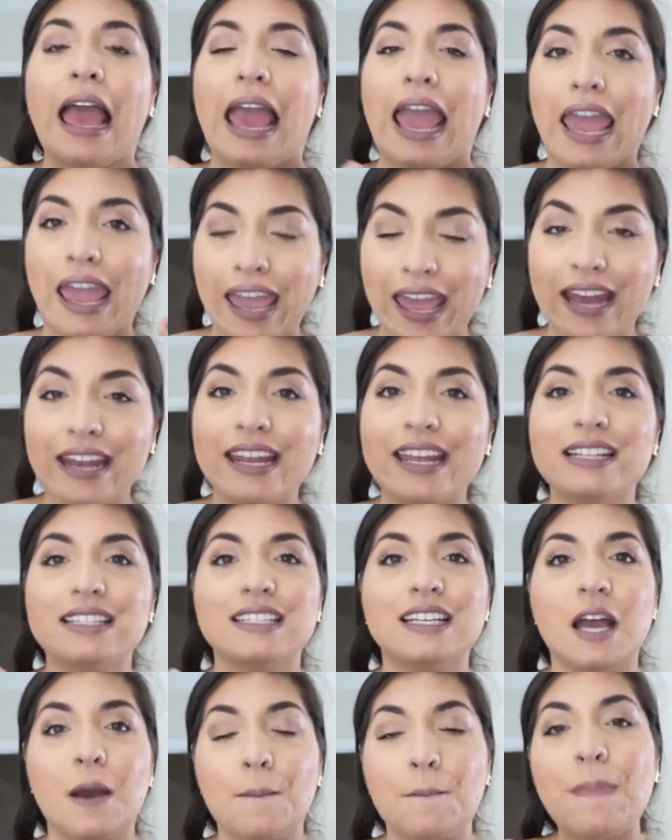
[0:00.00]
and it's
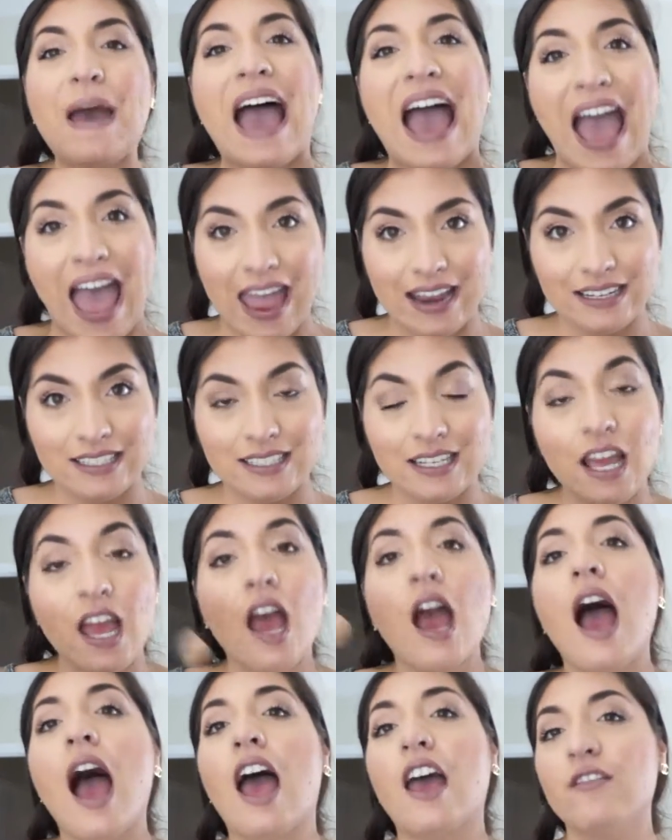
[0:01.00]
compact.
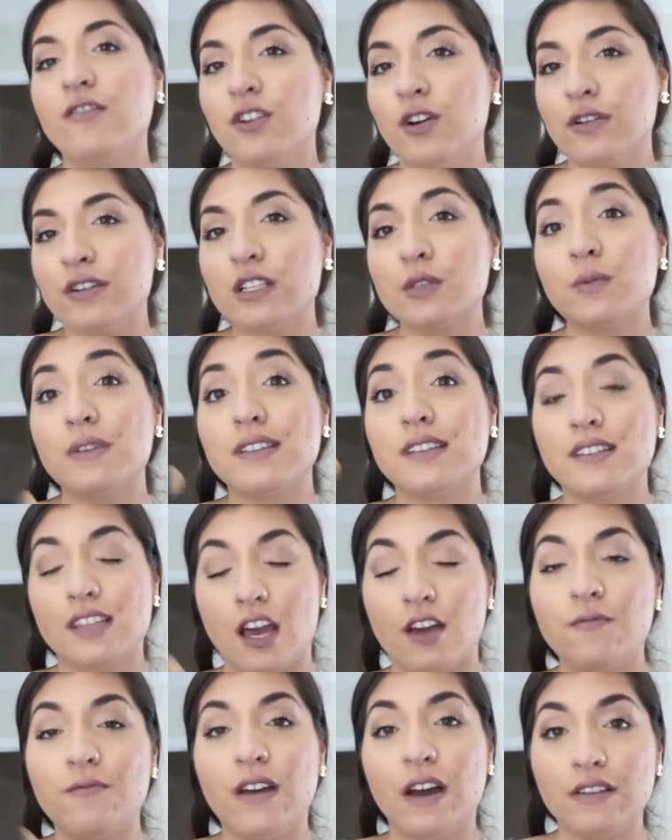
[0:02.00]
I've noticed with
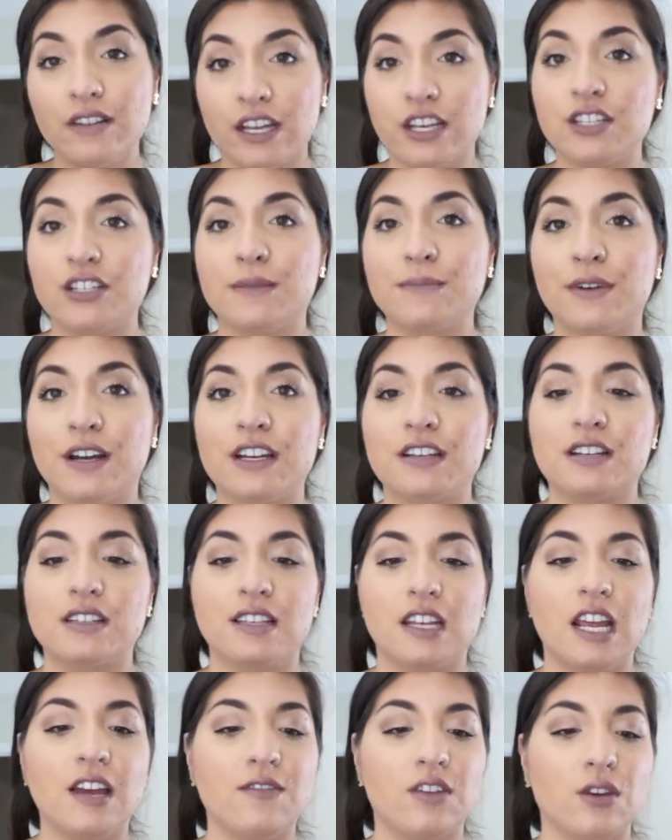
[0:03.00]
some foundation brushes
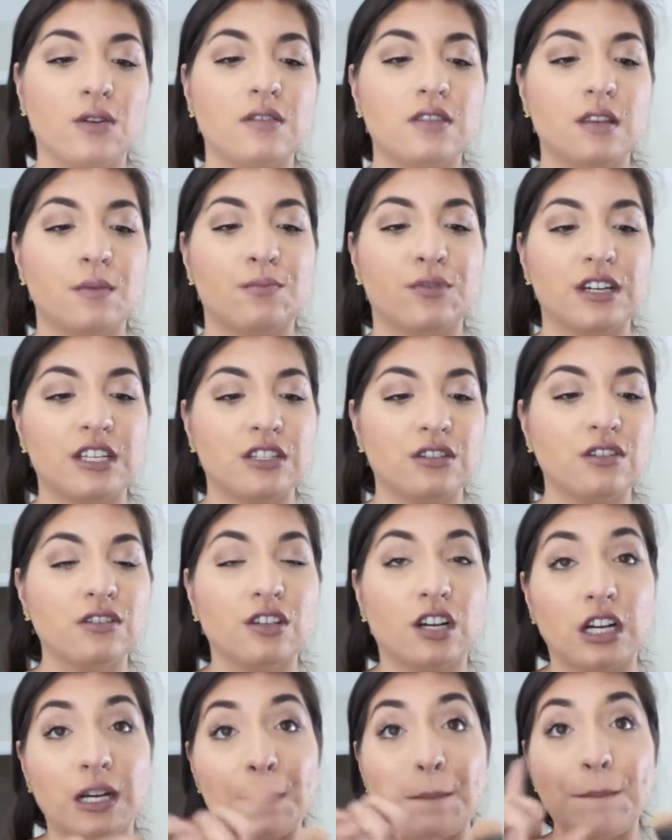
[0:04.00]
that I've used, the bristles
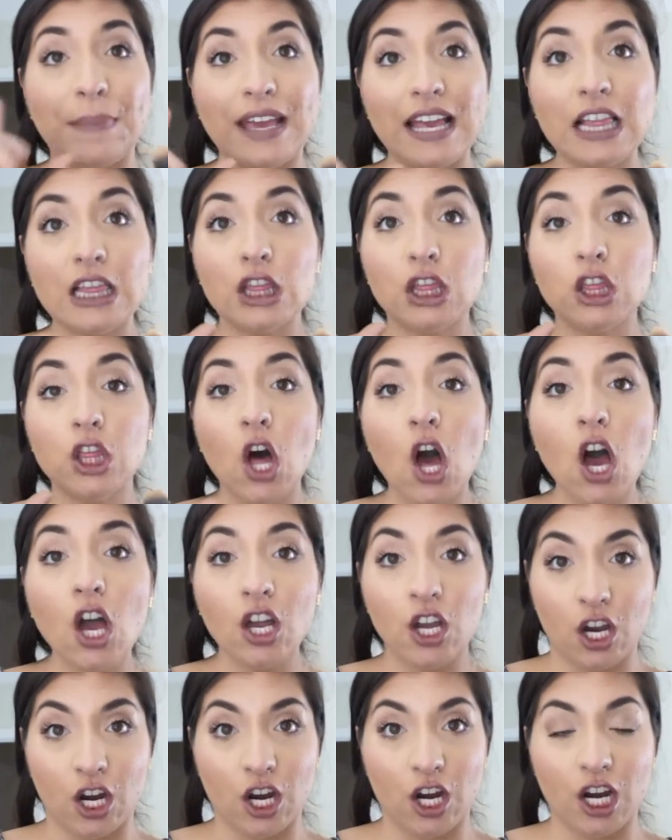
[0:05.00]
are a bit
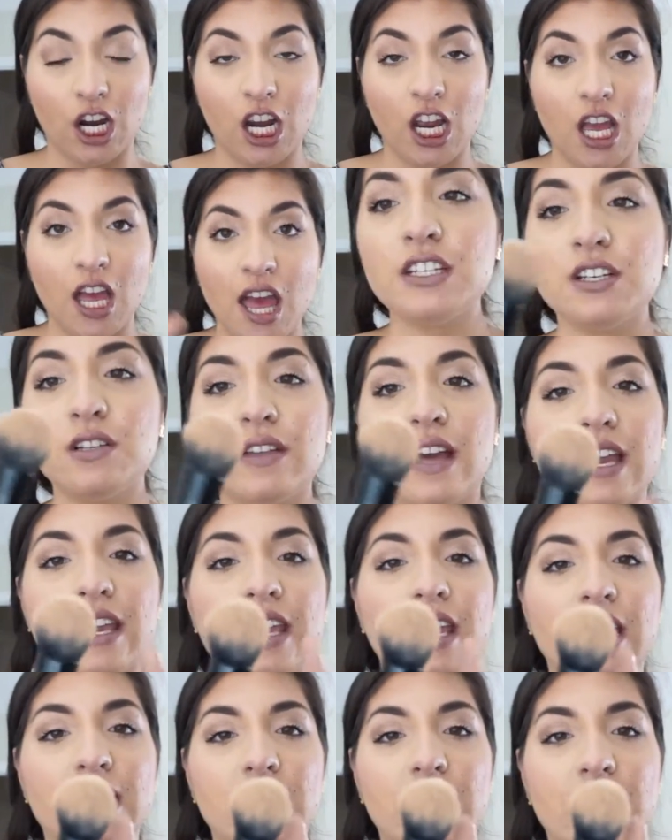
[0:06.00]
longer. I do like
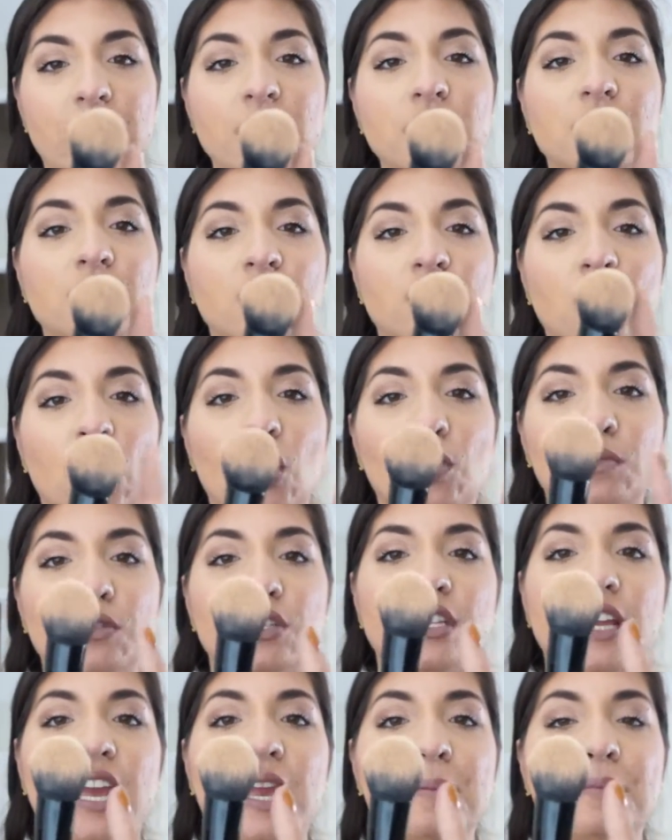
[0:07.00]
it. It is dome
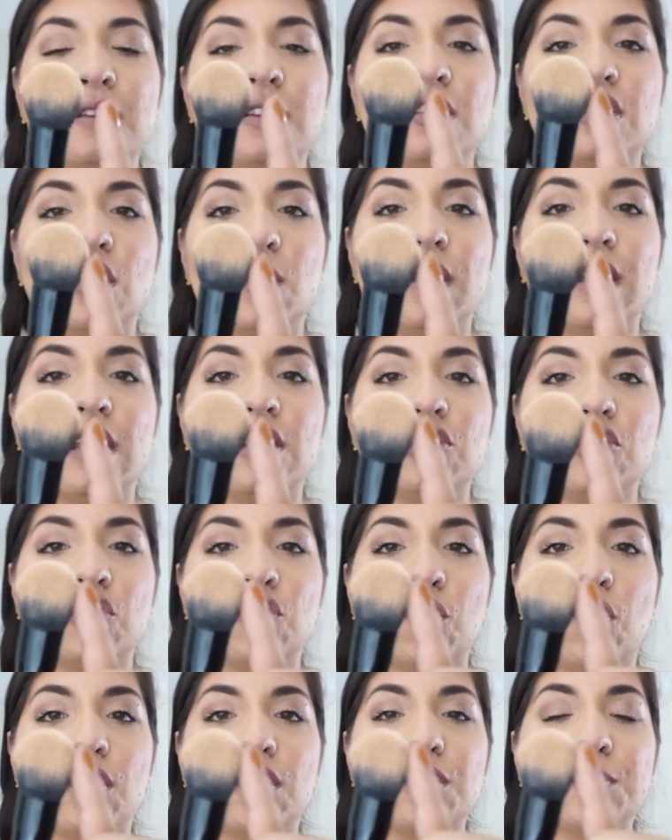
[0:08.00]
shaped, so it is
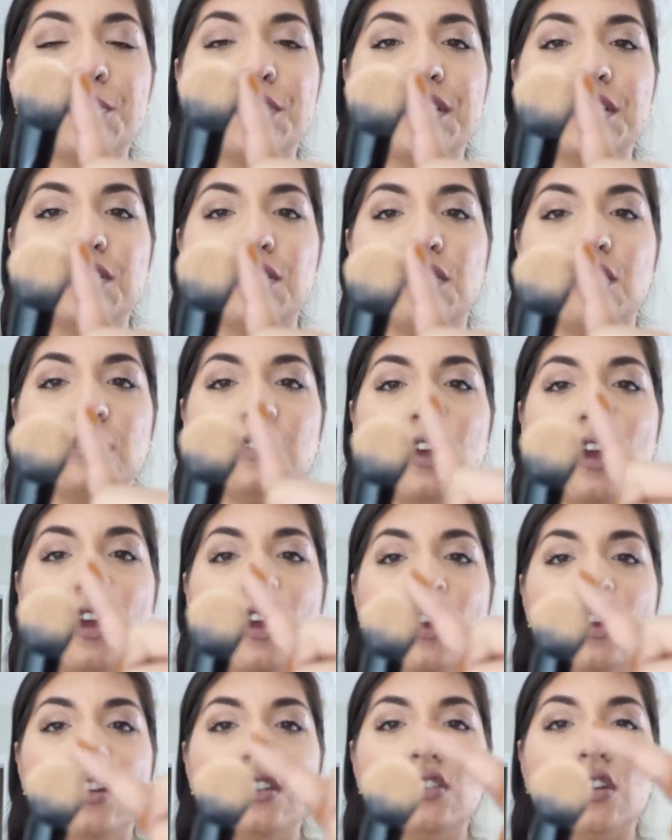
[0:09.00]
shorter bristles,
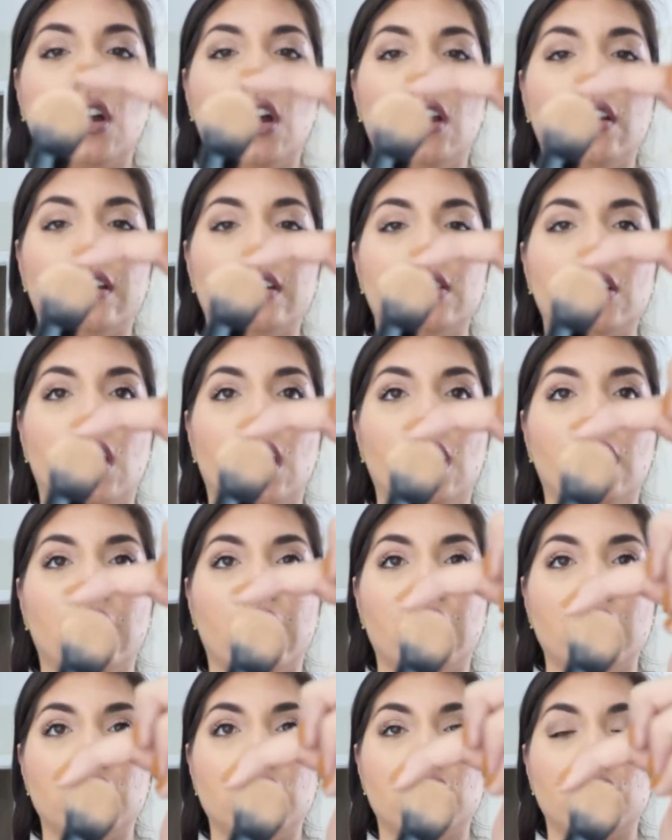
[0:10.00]
taller,
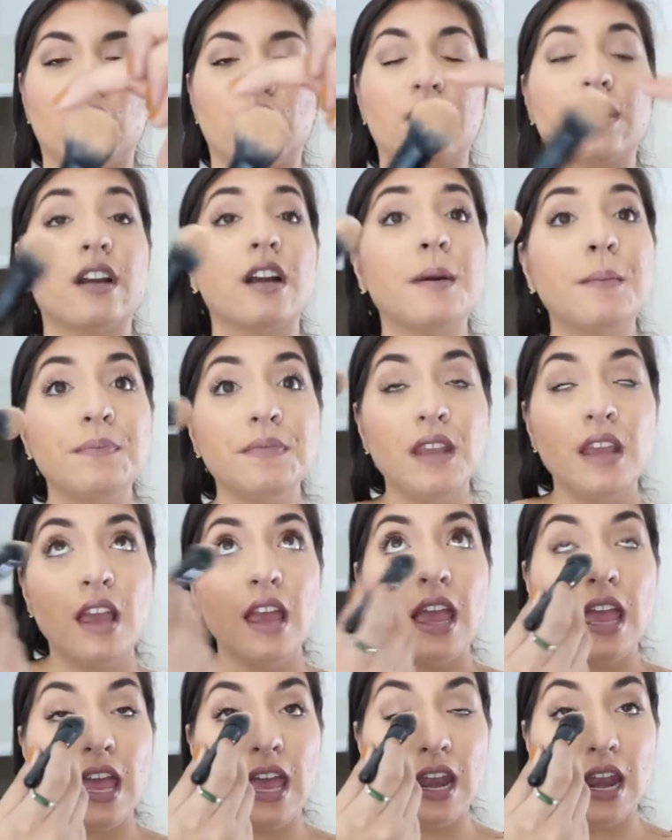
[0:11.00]
and shorter.
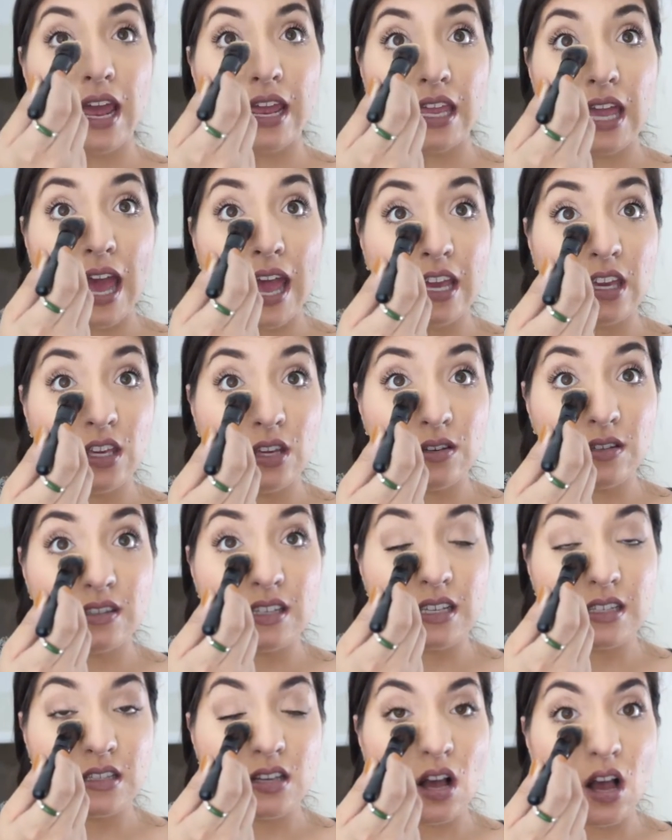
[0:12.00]
And I use
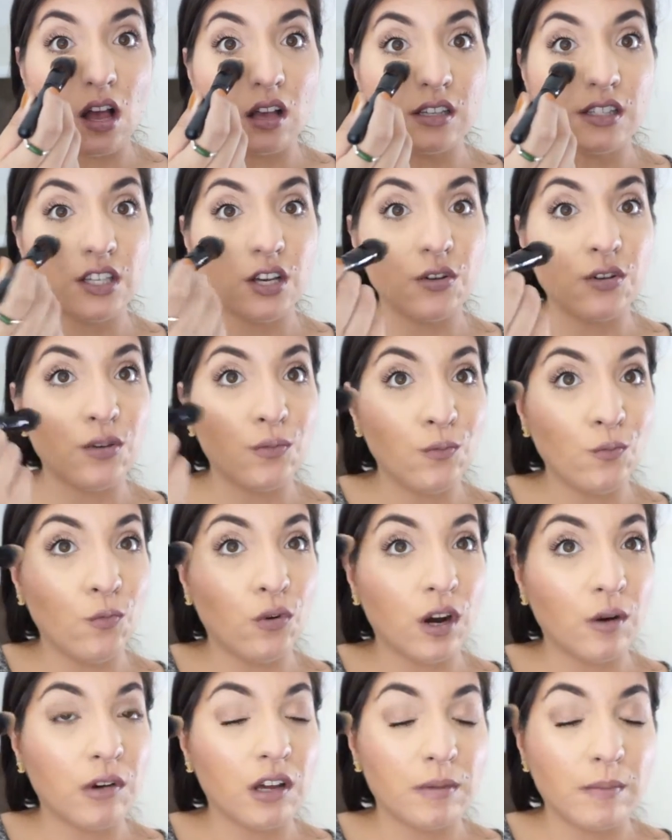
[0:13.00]
this to also
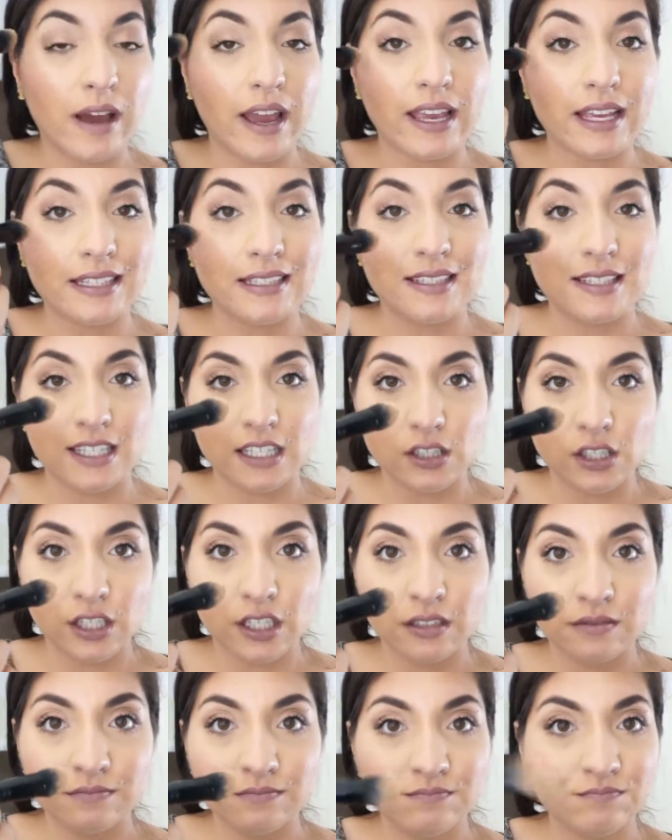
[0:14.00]
work with my concealer.